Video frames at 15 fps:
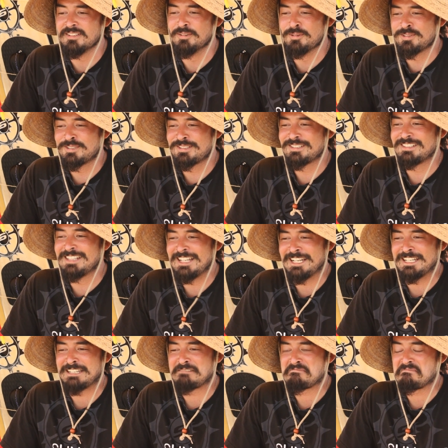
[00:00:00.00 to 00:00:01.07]
was
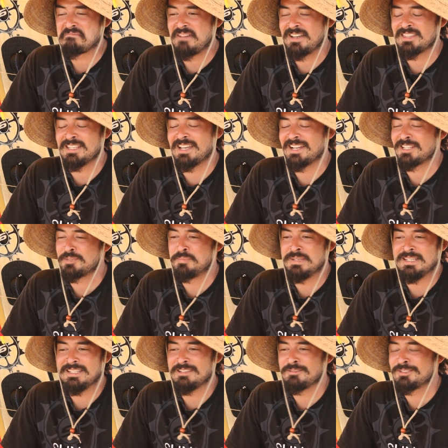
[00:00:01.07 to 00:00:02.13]
like at its
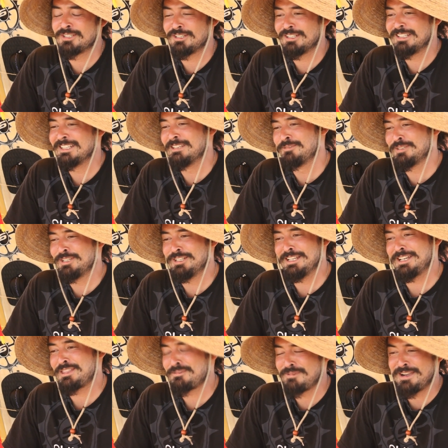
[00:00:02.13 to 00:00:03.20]
peak, it was good. It was a good
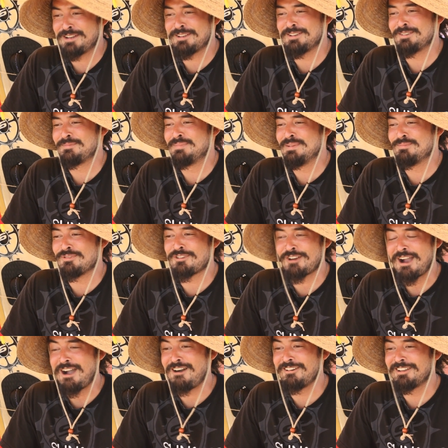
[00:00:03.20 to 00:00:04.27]
like 300 people
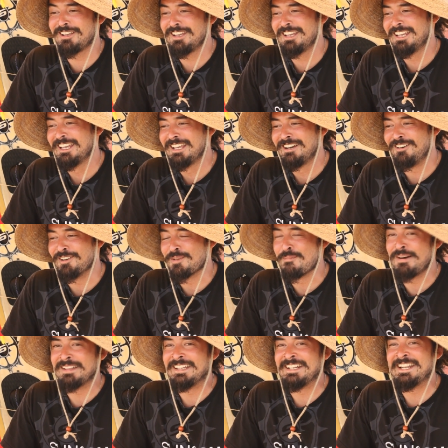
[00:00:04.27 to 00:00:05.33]
crowd on a
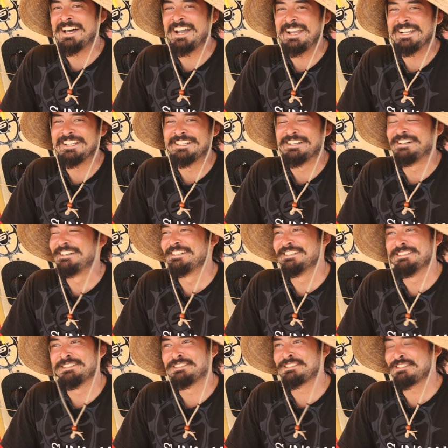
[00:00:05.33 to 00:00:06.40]
Monday night. You know,
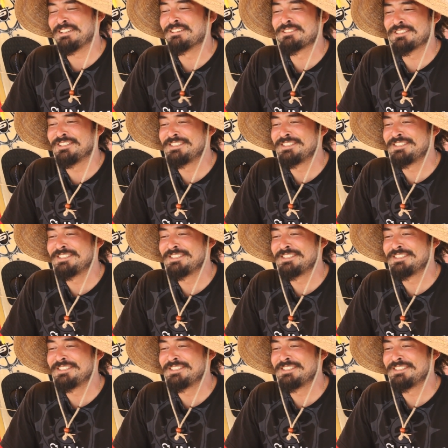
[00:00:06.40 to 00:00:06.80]
it was a good